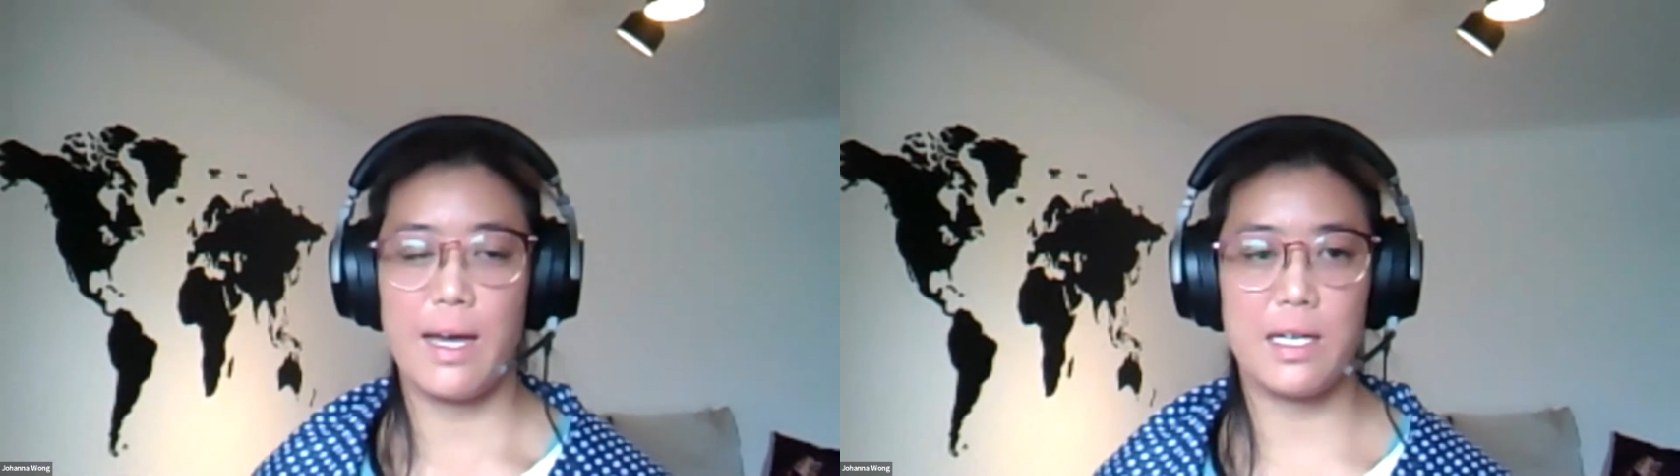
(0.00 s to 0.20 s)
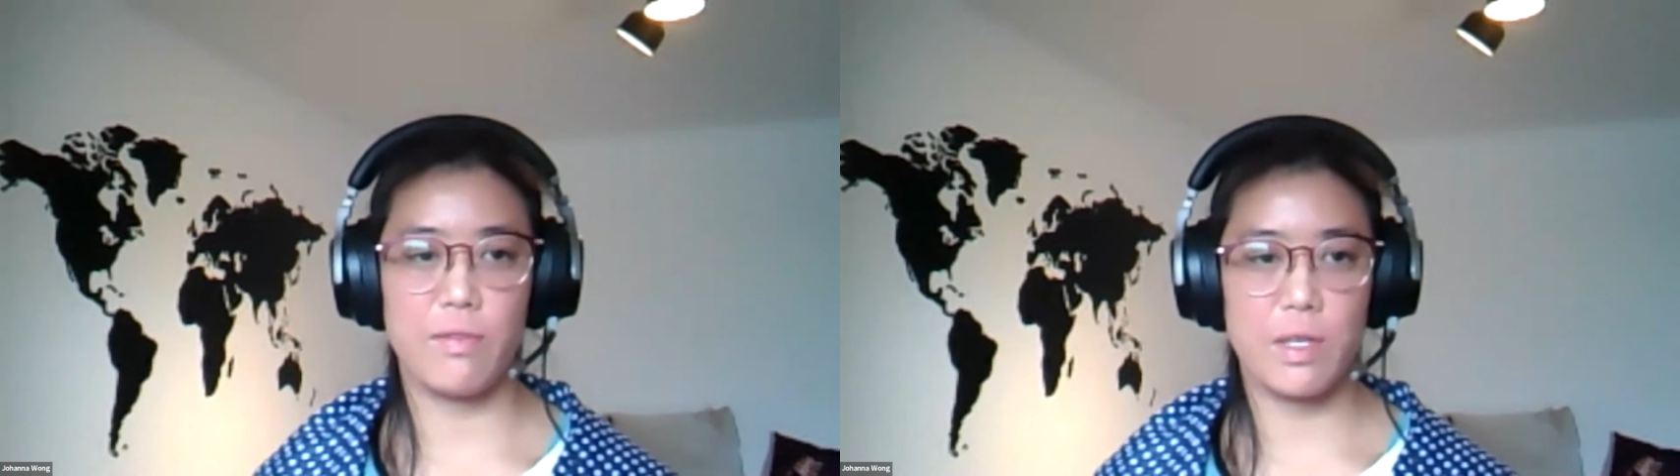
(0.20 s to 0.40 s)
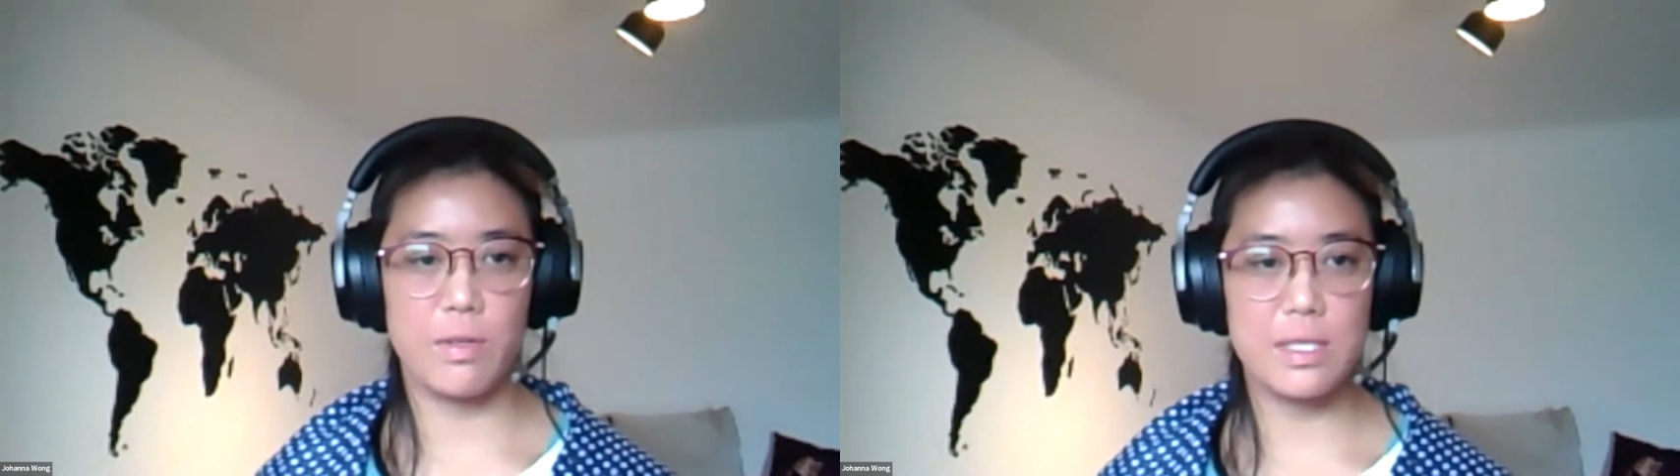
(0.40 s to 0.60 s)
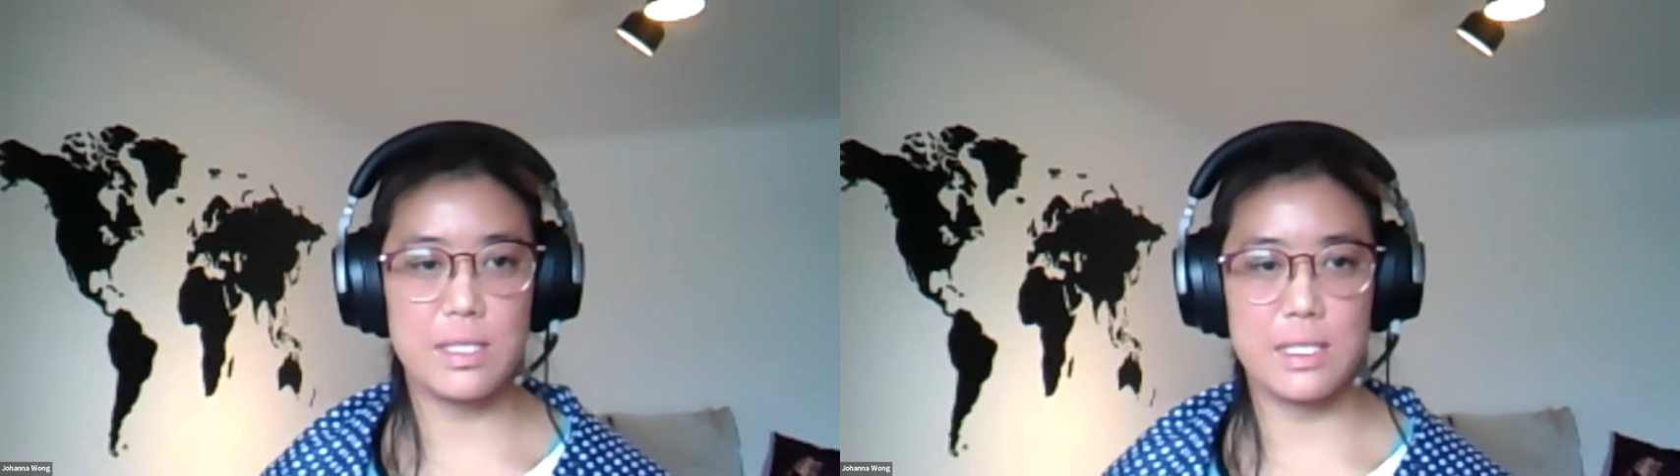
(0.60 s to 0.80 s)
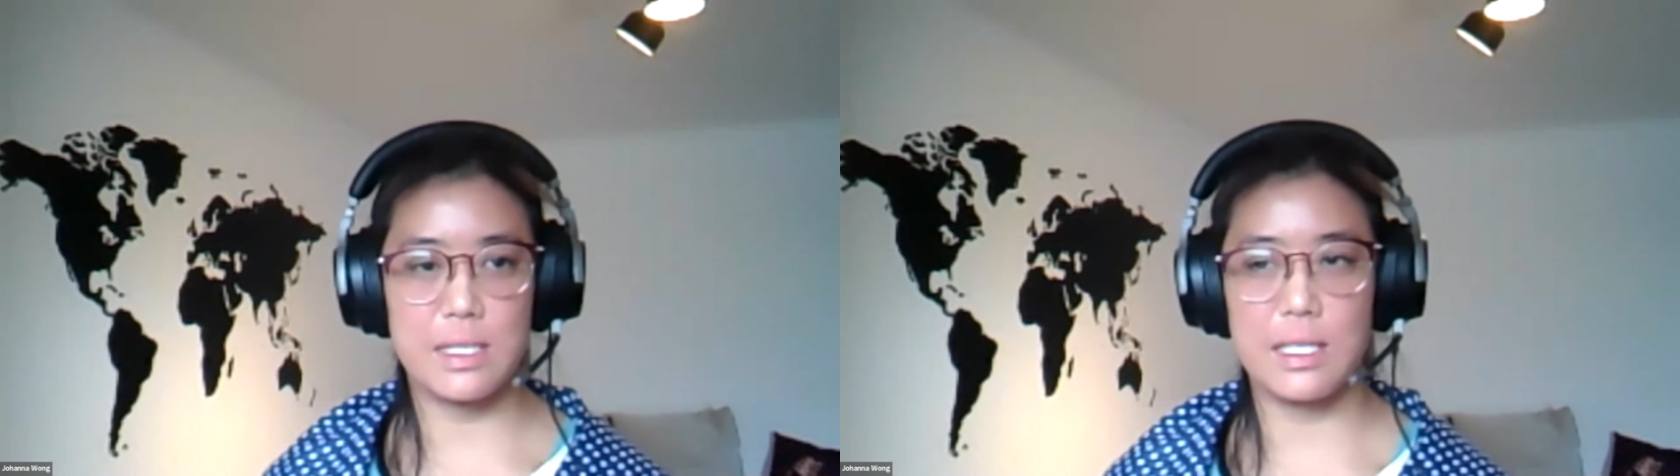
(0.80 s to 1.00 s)
And if there is a
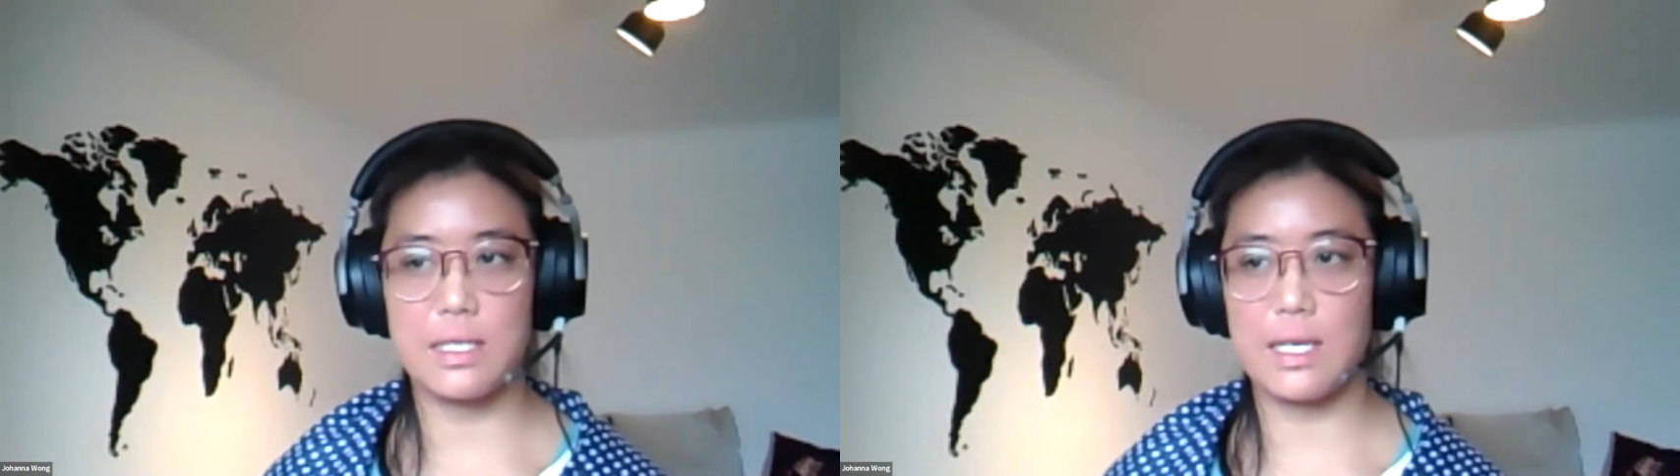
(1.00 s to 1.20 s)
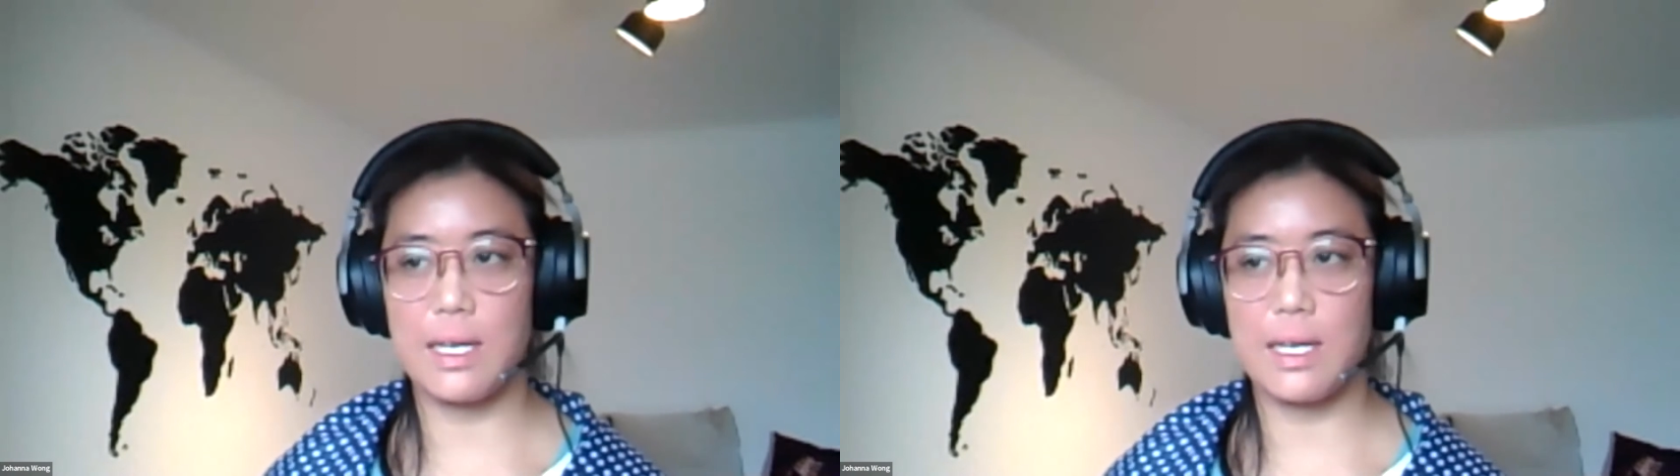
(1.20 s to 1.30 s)
disease